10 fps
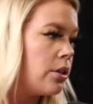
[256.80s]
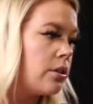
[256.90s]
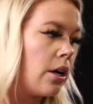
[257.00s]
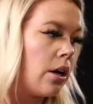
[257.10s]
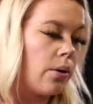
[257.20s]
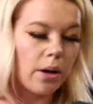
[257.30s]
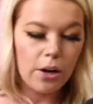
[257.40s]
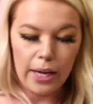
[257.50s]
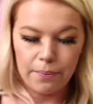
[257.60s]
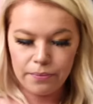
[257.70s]
So,
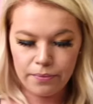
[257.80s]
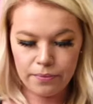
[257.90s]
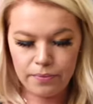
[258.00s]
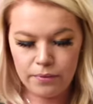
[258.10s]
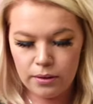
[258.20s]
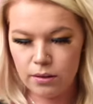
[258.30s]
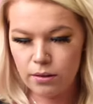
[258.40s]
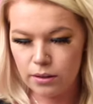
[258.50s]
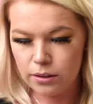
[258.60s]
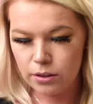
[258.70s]
okay,
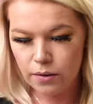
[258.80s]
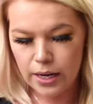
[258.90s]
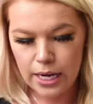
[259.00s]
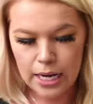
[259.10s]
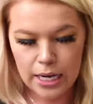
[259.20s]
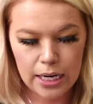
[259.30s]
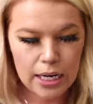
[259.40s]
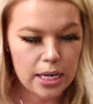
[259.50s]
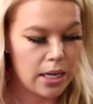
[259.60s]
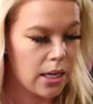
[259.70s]
let's go ahead
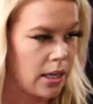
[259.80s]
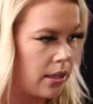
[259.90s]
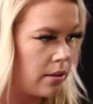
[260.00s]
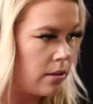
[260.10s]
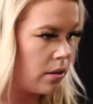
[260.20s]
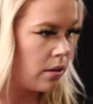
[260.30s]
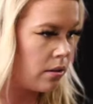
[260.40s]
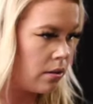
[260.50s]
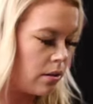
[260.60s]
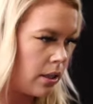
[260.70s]
and
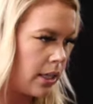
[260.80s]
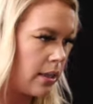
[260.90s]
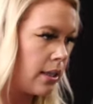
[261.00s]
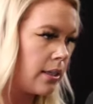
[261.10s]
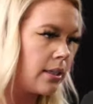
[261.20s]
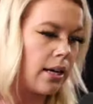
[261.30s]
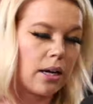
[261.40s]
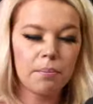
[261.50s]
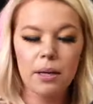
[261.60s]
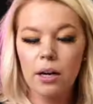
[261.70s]
get this set
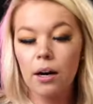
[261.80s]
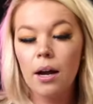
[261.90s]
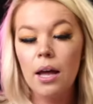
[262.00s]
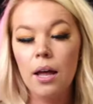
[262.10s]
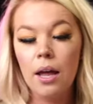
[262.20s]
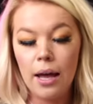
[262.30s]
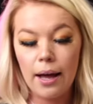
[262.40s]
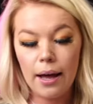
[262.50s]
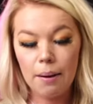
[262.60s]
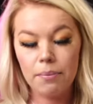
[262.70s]
up here.
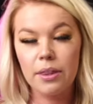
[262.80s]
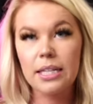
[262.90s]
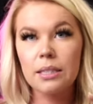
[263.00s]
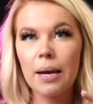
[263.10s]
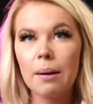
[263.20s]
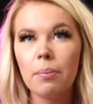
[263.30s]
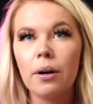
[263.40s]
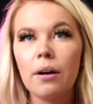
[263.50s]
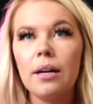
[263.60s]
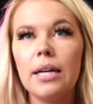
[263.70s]
Um, this
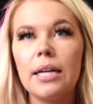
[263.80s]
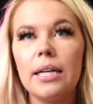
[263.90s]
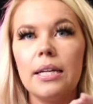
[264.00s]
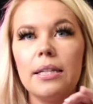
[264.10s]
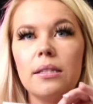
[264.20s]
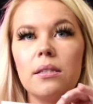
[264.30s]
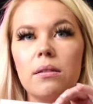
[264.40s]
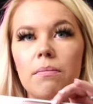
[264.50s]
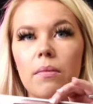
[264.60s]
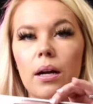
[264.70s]
paper
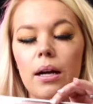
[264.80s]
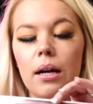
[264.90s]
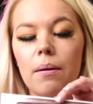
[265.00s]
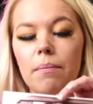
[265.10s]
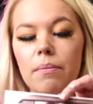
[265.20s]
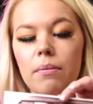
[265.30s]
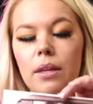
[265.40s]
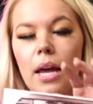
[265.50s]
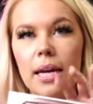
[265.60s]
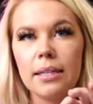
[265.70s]
is um,
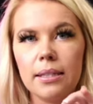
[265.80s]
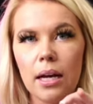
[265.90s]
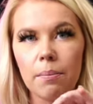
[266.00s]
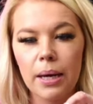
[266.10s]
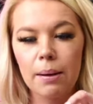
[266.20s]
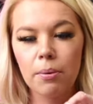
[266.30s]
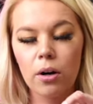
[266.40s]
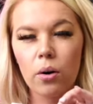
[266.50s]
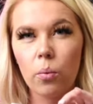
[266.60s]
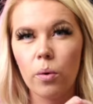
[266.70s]
the A sub
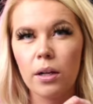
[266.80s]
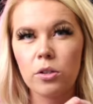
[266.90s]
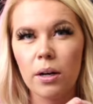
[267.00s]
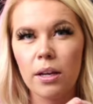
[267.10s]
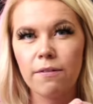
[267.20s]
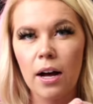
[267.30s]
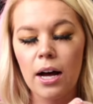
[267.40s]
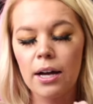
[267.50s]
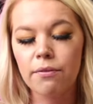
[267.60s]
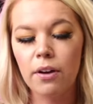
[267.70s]
paper
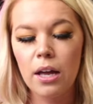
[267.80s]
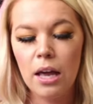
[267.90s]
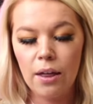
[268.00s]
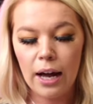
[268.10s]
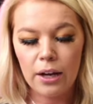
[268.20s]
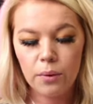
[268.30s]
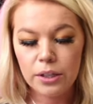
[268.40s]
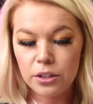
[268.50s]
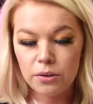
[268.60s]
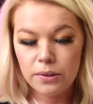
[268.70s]
125. I
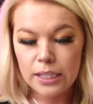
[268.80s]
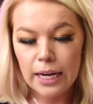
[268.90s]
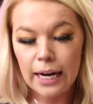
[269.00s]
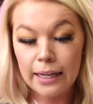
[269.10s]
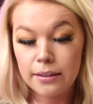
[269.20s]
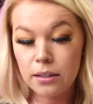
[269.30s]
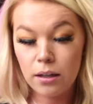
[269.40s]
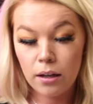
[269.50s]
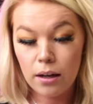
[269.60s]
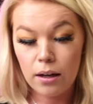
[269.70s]
always use that.